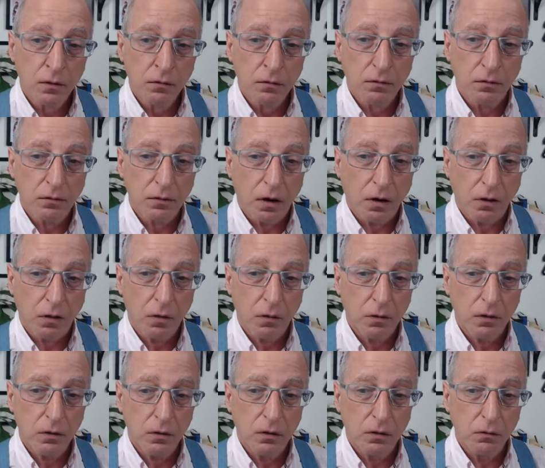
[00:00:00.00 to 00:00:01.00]

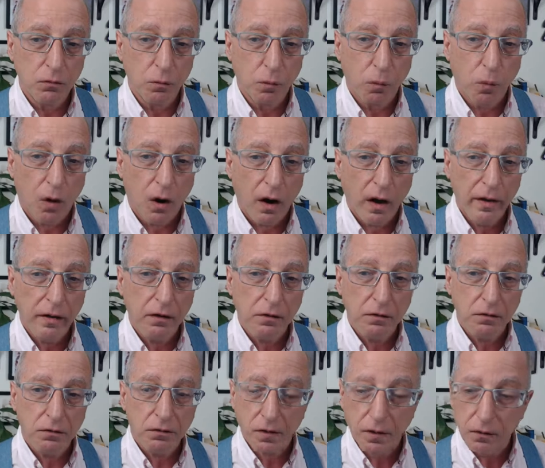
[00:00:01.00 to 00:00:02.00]
So why
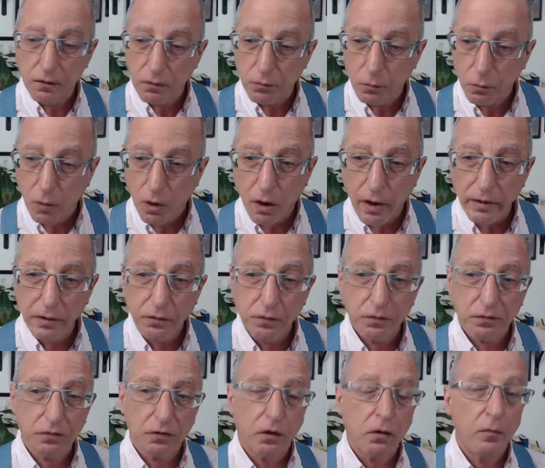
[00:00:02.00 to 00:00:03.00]
do
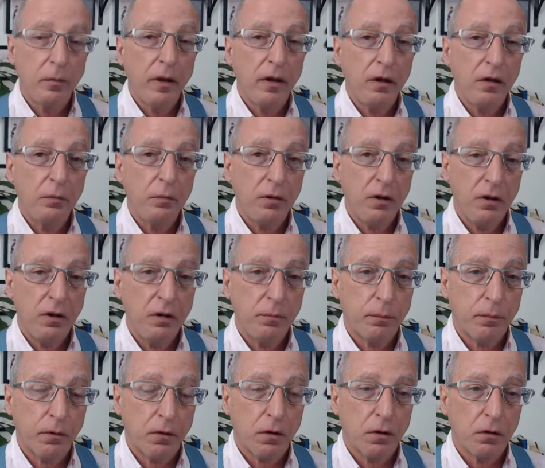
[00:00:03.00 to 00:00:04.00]
so many
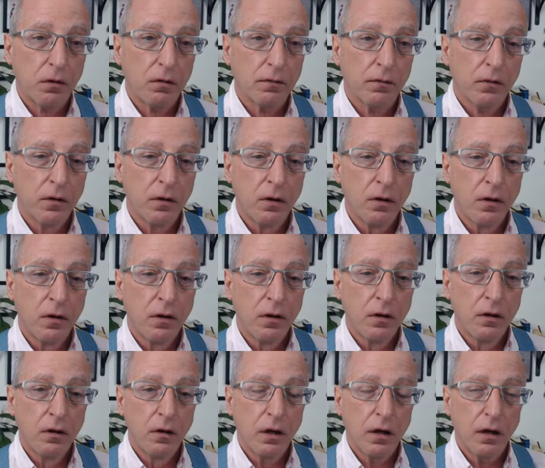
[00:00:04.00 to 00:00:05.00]
people
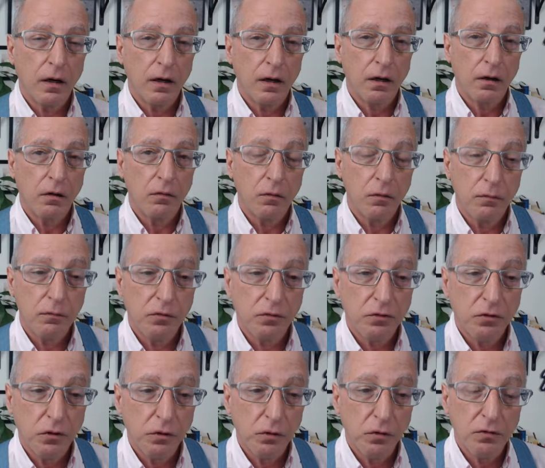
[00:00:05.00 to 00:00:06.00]

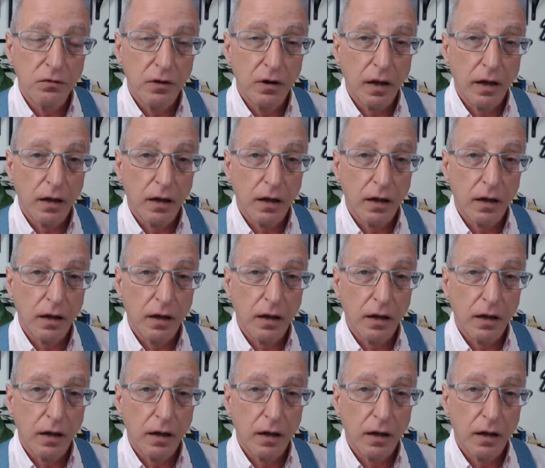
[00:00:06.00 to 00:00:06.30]
choose an